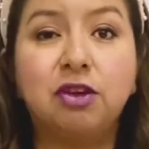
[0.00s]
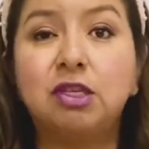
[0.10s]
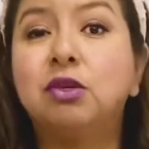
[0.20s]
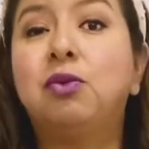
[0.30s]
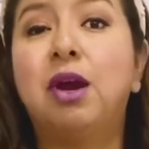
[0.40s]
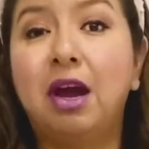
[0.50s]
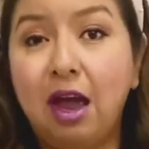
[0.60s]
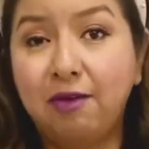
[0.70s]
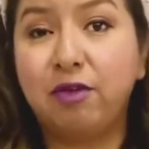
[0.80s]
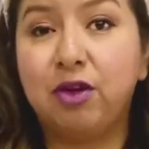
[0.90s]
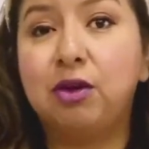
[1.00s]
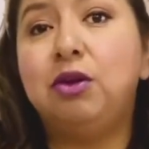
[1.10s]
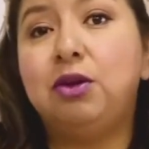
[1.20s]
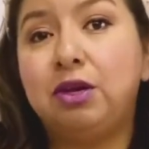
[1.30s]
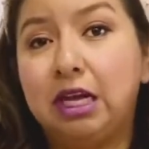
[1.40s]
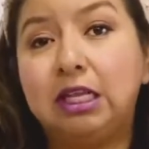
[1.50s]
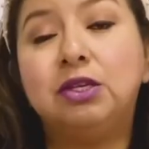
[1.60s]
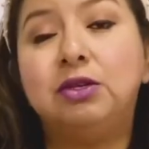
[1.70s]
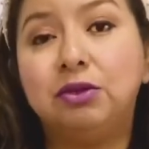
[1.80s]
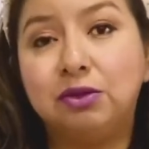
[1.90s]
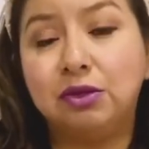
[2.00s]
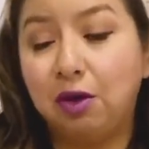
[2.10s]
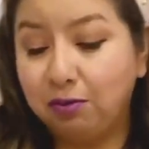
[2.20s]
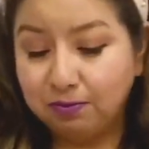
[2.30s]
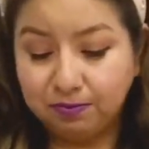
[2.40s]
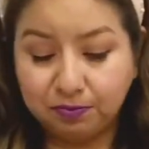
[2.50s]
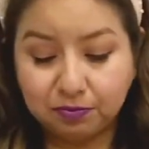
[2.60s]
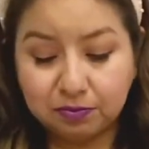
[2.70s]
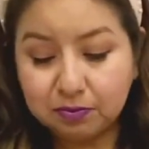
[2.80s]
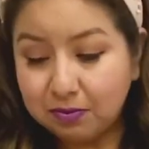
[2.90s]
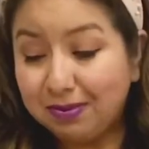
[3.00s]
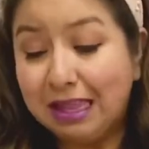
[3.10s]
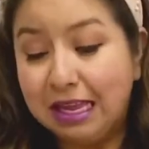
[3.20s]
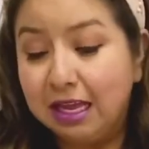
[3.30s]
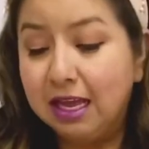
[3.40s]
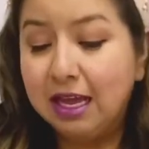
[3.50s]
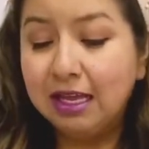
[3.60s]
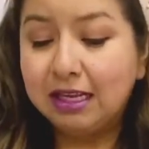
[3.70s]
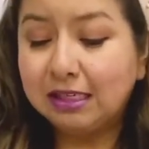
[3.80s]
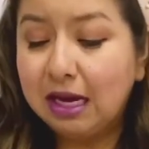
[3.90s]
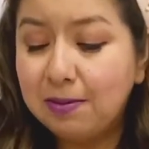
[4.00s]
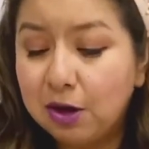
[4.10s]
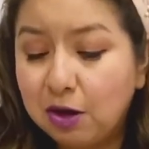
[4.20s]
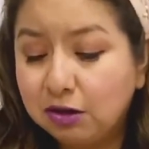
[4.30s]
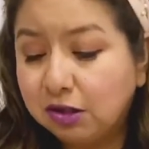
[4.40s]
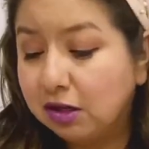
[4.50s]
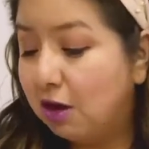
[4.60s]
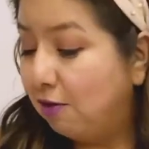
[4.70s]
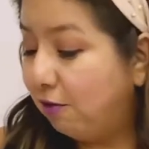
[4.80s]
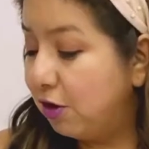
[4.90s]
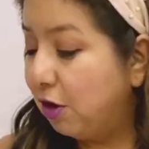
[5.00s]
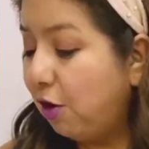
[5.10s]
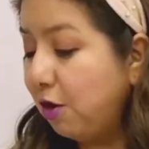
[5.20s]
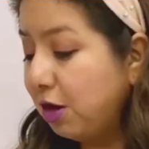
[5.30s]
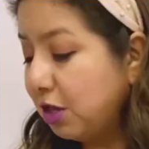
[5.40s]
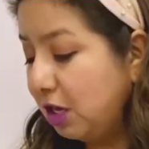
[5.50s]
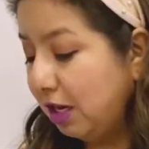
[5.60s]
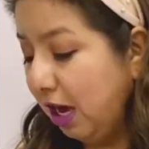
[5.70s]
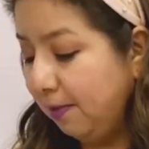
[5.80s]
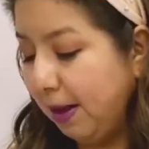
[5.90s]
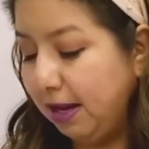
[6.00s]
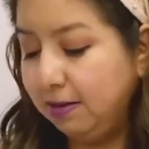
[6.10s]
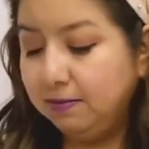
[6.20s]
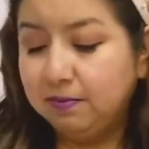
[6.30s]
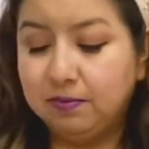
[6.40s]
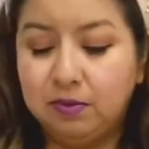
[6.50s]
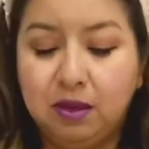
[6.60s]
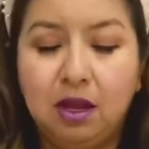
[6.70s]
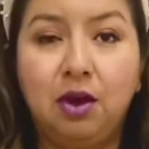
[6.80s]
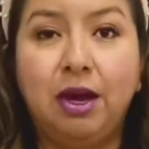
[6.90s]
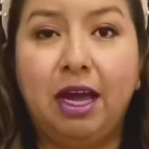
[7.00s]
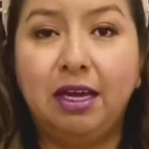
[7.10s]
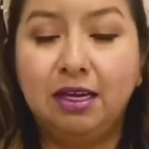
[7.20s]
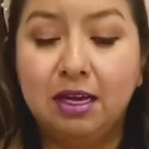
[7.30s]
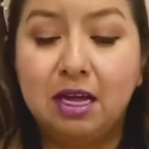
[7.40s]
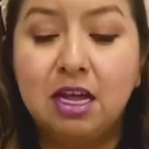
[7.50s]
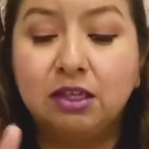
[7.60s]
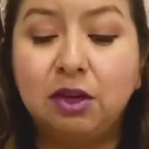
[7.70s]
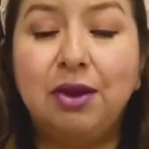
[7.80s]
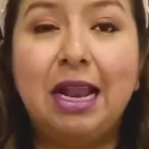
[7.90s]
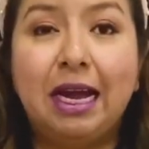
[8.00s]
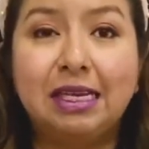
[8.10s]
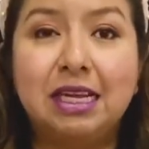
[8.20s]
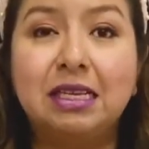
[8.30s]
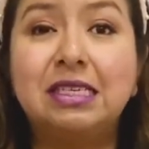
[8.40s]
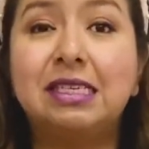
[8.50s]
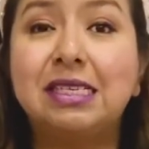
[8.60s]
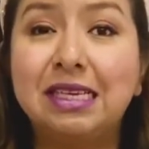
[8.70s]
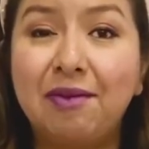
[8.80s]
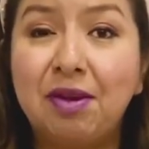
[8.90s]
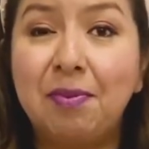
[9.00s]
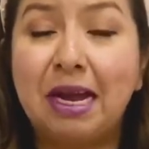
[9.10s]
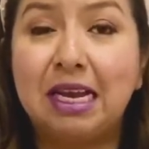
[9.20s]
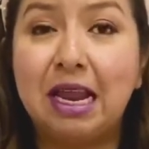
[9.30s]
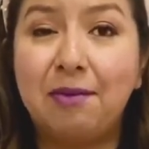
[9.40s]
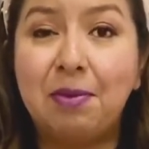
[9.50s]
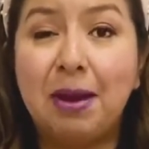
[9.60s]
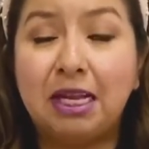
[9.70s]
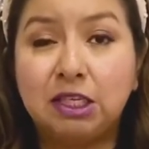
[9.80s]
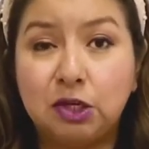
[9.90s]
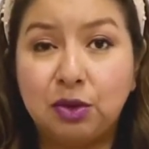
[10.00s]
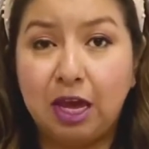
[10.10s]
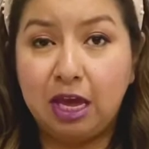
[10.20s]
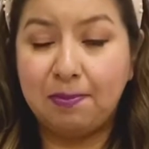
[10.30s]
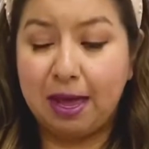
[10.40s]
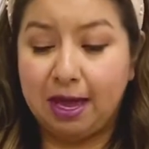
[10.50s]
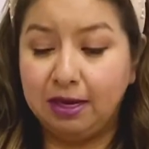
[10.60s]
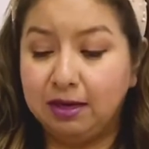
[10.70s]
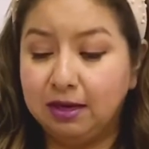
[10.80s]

it to wherever you need to do so. The same goes for your quarter sheet cake pan, okay? So like I said, this is a 7 by 11 by 2 cake pan,